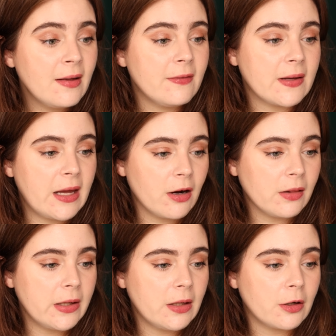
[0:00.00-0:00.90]
The
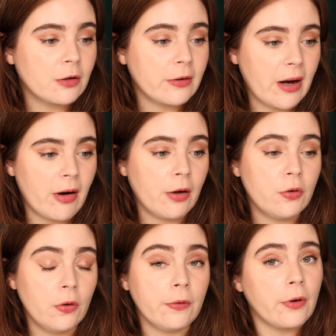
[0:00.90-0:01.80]
Carolina Herrera
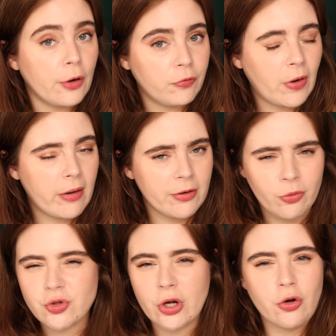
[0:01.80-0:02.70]
Good Girl fragrance,
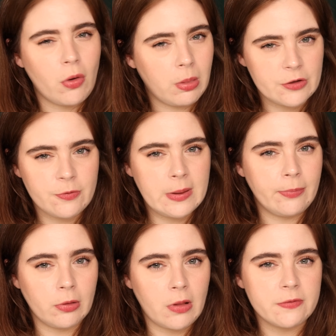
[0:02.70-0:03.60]
which I know a lot of
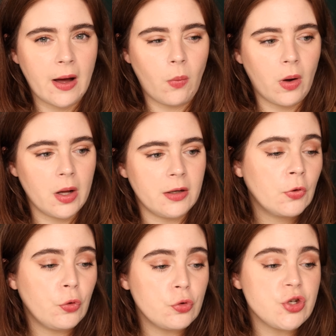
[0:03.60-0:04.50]
people love that one.
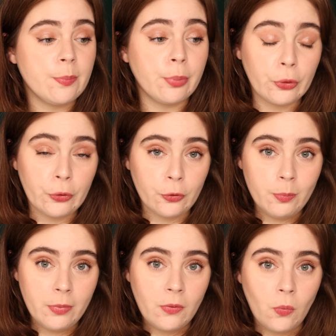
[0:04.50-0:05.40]
Gucci
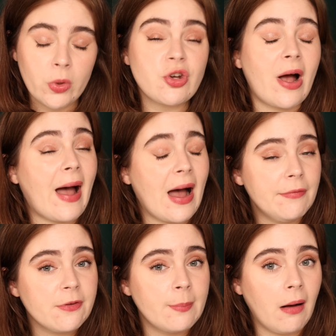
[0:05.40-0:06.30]
Bloom, which I
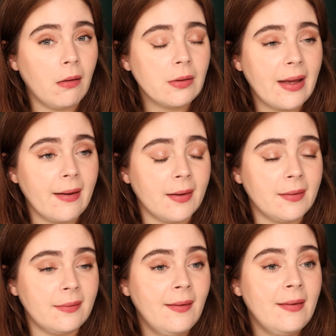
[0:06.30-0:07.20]
have smelled
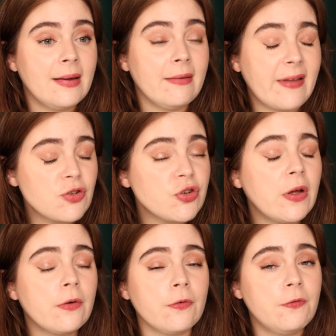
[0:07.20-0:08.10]
and is
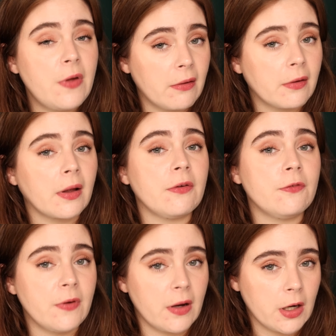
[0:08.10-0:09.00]
actually a very,
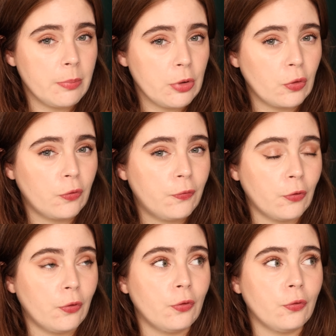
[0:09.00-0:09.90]
very
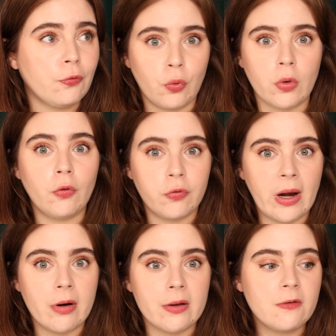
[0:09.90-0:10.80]
beautiful floral
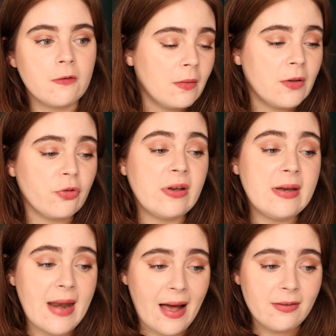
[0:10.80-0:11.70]
fragrance. There's
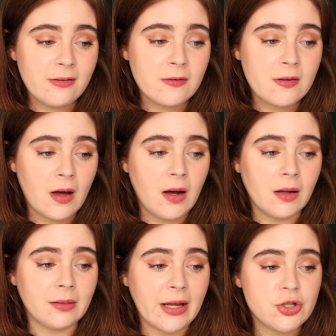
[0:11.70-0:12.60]
Nest uh,
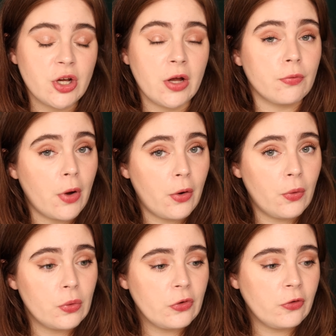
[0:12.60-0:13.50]
Leche
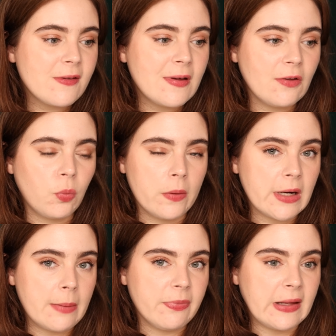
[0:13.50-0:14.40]
Rose. This is one
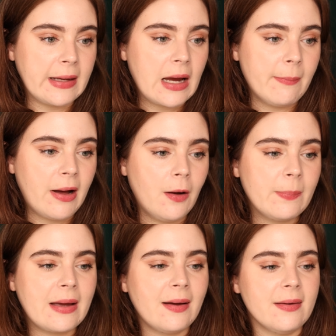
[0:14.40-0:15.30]
that I'm thinking about
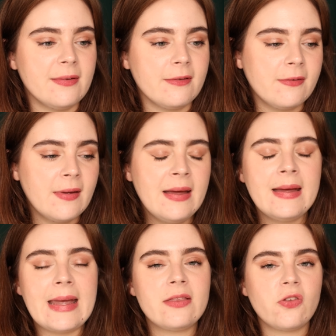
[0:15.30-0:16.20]
because
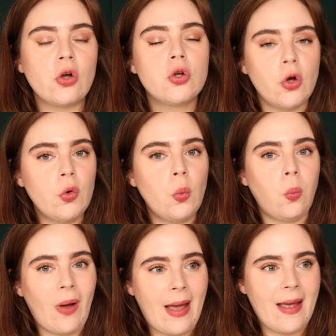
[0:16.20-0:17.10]
it's a
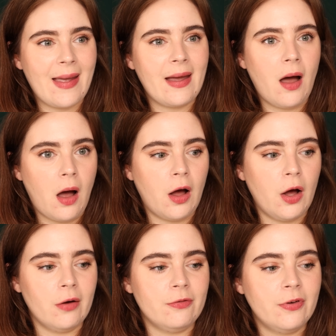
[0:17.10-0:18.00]
good way
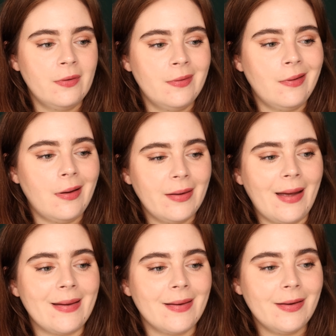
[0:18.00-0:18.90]
of,
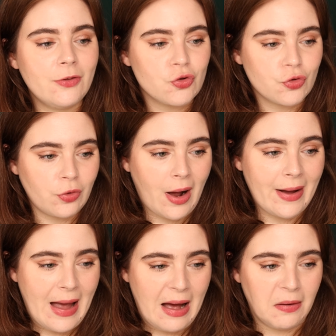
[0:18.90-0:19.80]
again, getting to
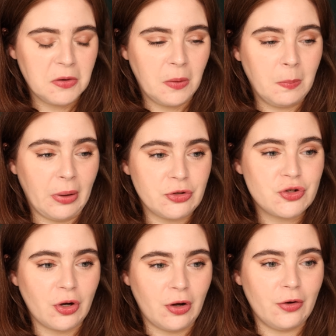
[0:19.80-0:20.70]
try out a
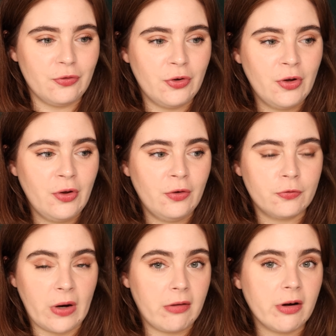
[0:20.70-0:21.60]
bunch of
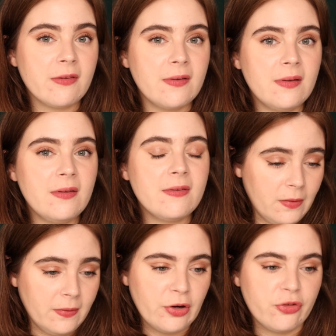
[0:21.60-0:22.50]
fragrances
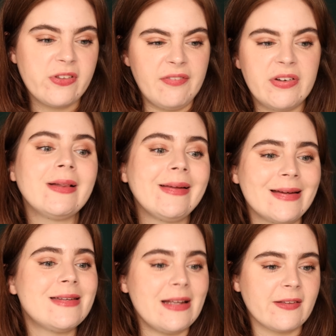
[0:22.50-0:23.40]
there's definitely a
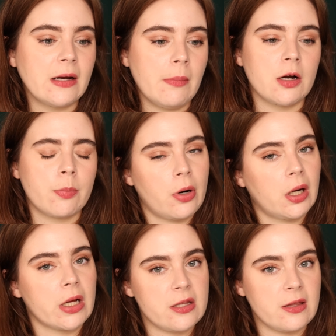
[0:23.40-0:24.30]
decent amount of
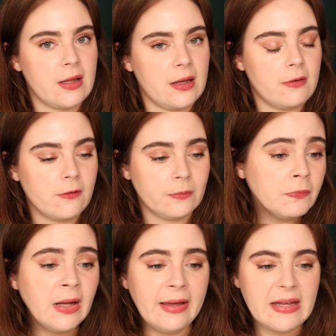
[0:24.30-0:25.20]
product to these,
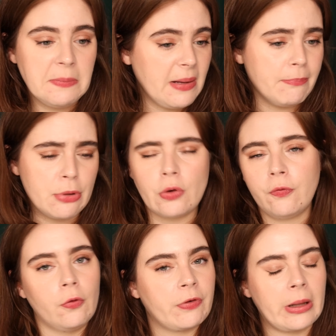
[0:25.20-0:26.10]
and they'd be
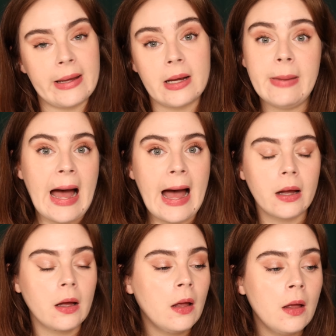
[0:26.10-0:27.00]
beautiful for like a bag.